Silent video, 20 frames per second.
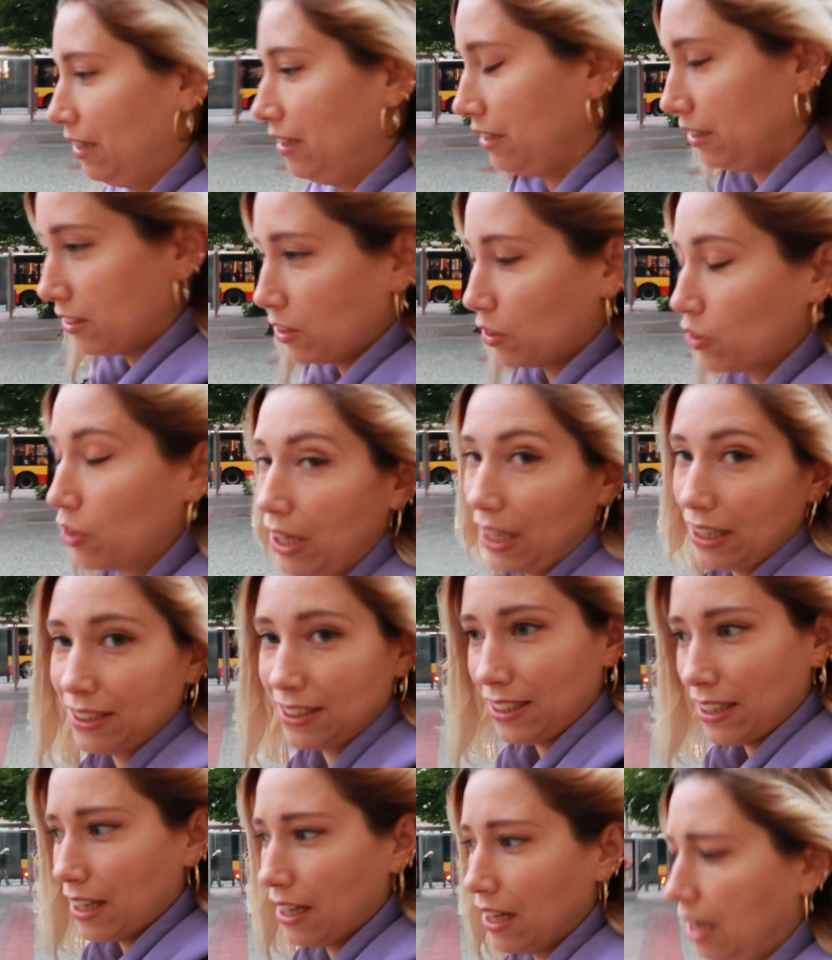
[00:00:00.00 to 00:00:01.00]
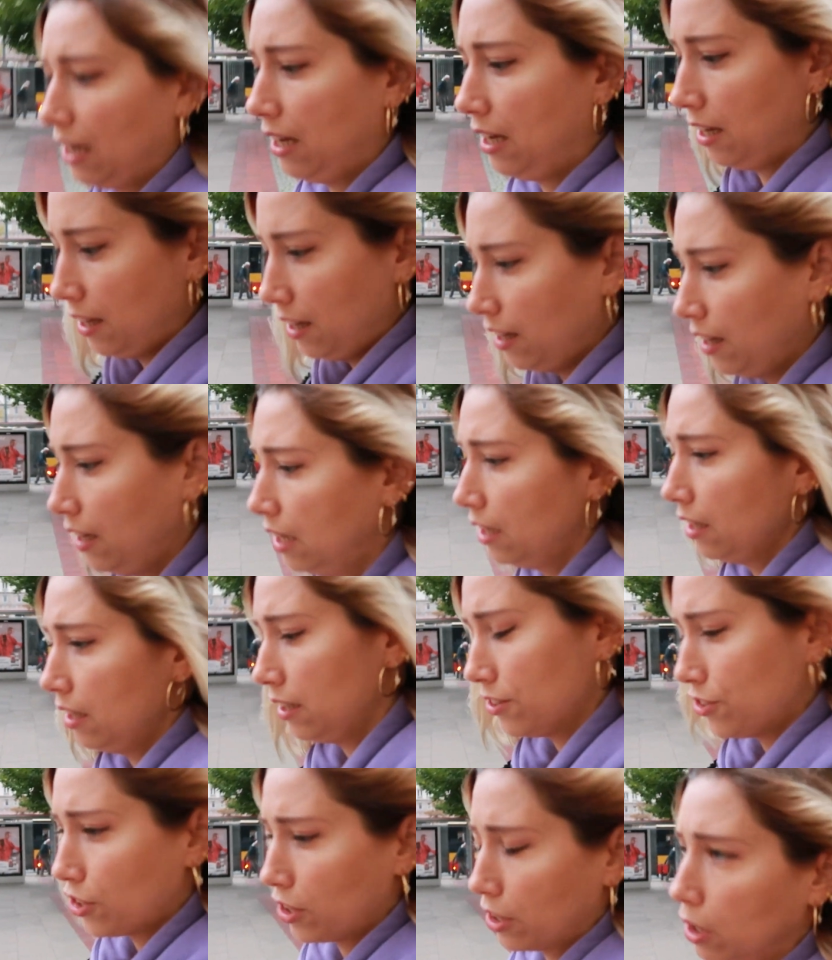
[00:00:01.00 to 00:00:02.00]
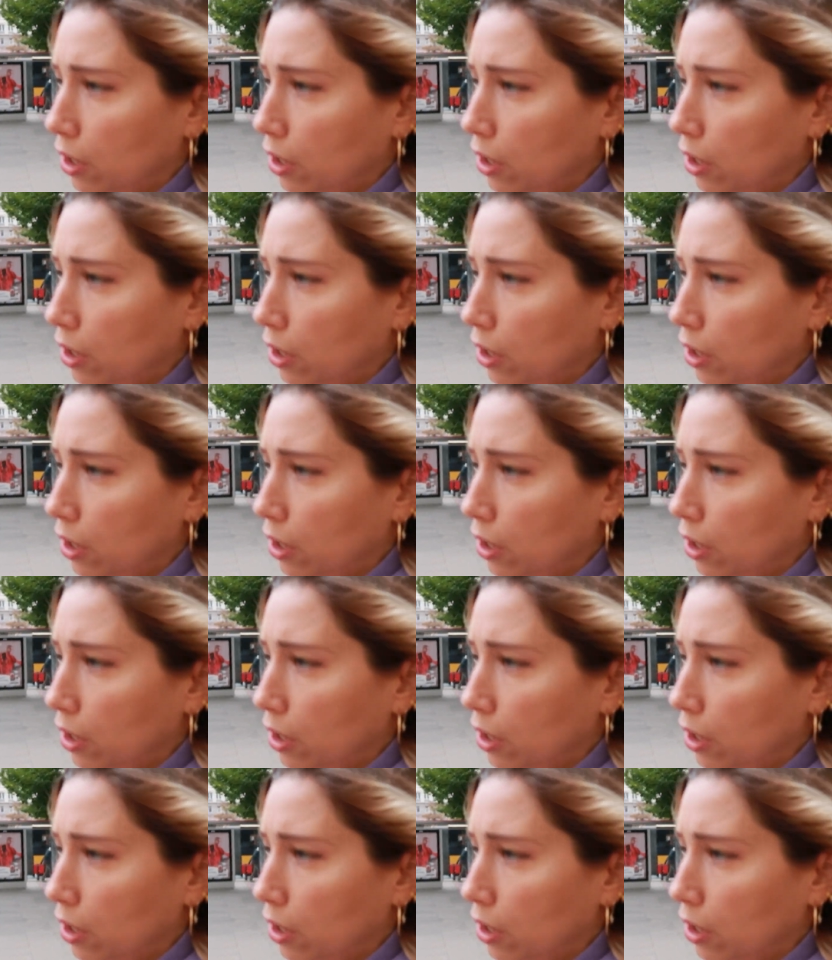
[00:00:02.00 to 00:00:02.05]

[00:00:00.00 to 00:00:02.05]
jest to kolacja dla